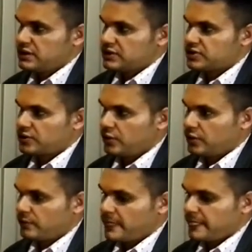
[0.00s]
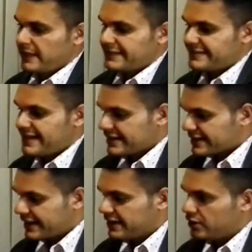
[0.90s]
So that
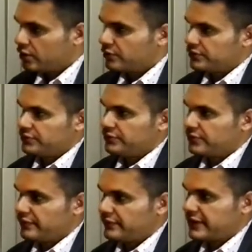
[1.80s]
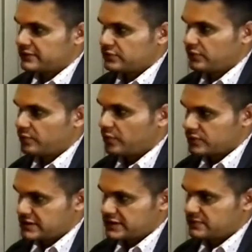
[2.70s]
can allow you to reflect on the
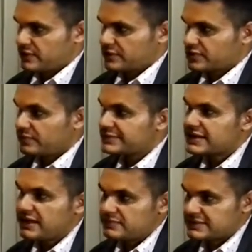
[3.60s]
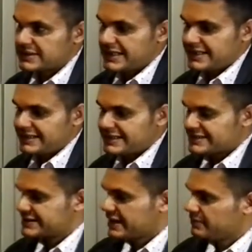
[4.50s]
process, because sometimes the
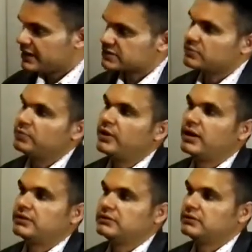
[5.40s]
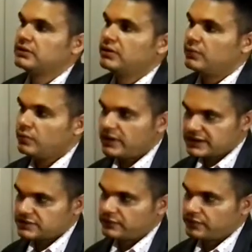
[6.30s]
same lesson plan
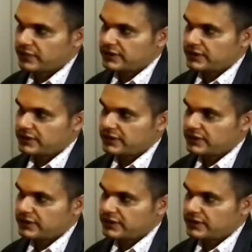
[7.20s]
works for a